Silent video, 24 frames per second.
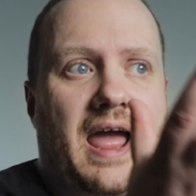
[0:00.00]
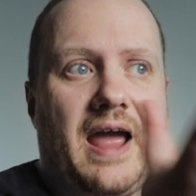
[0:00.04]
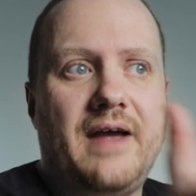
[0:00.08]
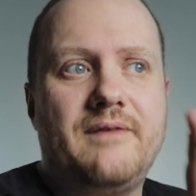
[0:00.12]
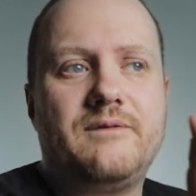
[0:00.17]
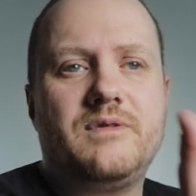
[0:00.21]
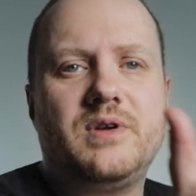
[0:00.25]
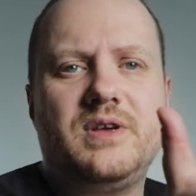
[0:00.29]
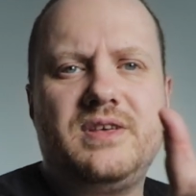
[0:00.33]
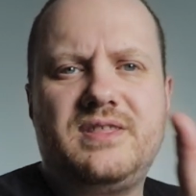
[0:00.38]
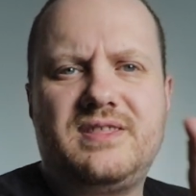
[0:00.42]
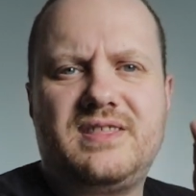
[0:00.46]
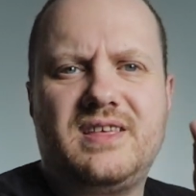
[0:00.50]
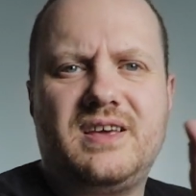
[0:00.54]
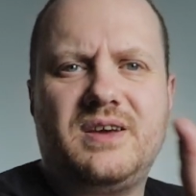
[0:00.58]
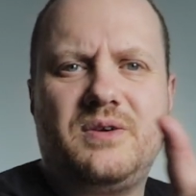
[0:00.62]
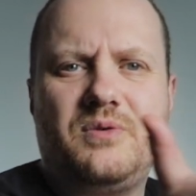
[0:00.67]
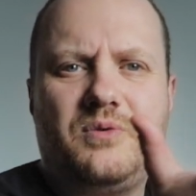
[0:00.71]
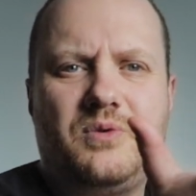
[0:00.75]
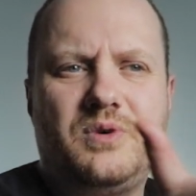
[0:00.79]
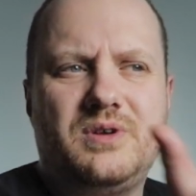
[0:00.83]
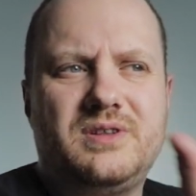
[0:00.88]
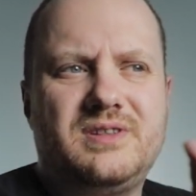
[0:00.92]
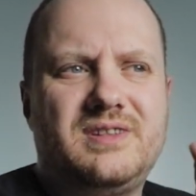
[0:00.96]

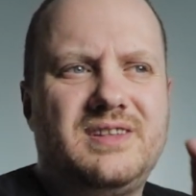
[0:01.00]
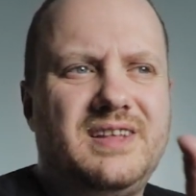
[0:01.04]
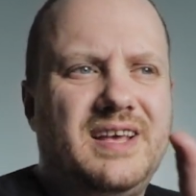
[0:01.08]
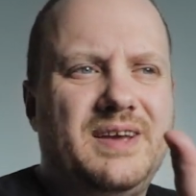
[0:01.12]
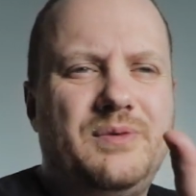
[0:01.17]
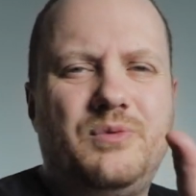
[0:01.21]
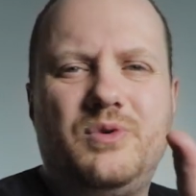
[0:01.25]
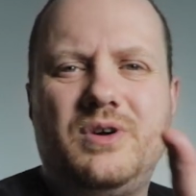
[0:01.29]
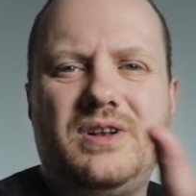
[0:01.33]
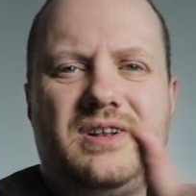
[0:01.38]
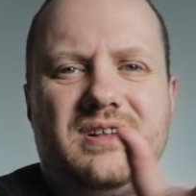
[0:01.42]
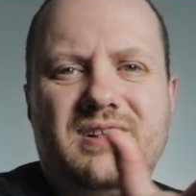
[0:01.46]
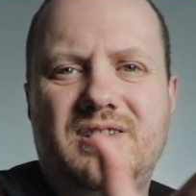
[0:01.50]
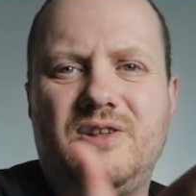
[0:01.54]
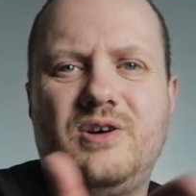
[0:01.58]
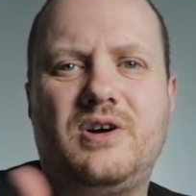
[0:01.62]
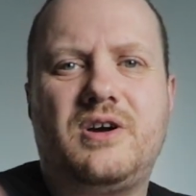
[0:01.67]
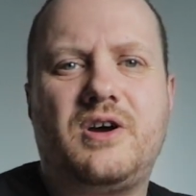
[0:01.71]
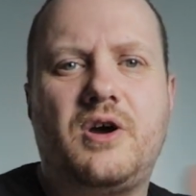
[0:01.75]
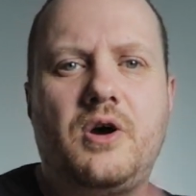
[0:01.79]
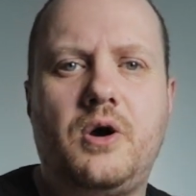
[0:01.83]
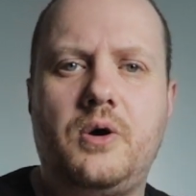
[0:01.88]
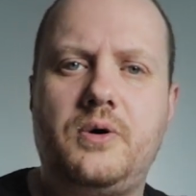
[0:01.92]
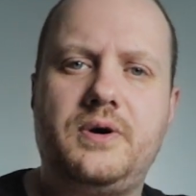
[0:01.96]
everything would, it wouldn't
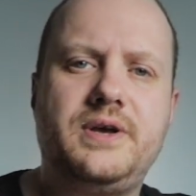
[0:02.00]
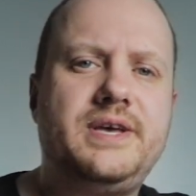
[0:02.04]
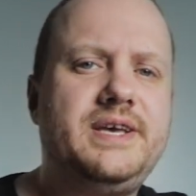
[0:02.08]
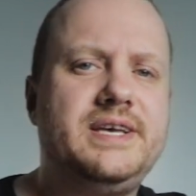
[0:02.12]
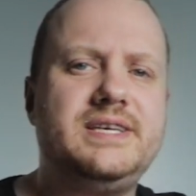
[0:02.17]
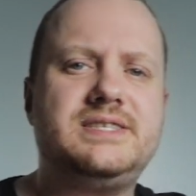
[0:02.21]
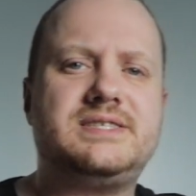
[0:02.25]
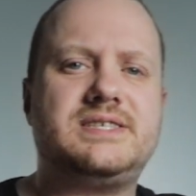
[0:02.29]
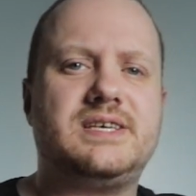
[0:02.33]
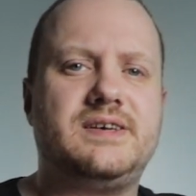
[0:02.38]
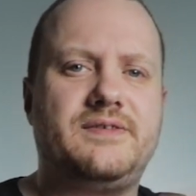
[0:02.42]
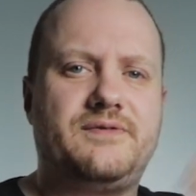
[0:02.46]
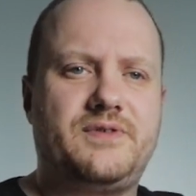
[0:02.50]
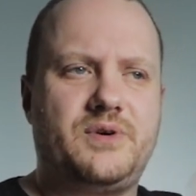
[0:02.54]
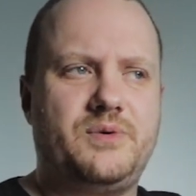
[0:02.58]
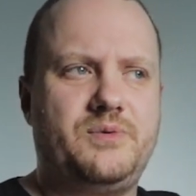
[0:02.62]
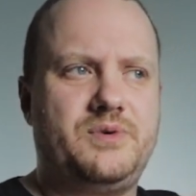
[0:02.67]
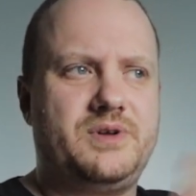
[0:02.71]
look cohesive.